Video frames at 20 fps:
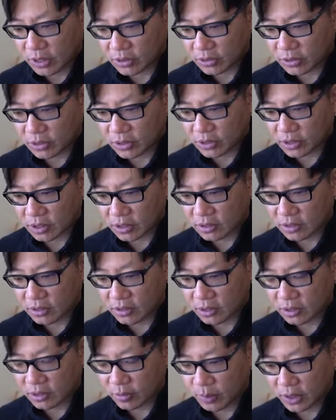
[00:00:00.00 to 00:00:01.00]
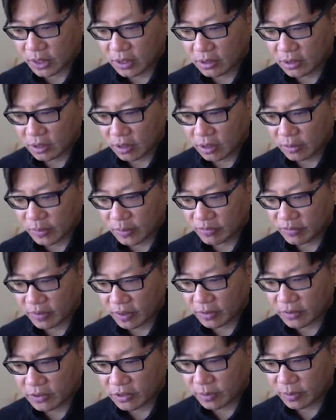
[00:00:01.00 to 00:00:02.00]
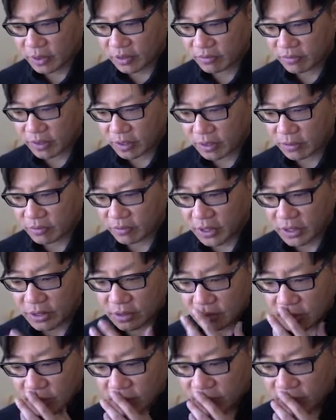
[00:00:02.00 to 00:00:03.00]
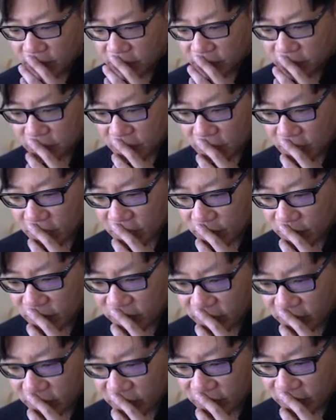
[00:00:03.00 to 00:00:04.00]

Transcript: else just says, need to blend almond flour or some other flour to raise it. I've never tried almond flour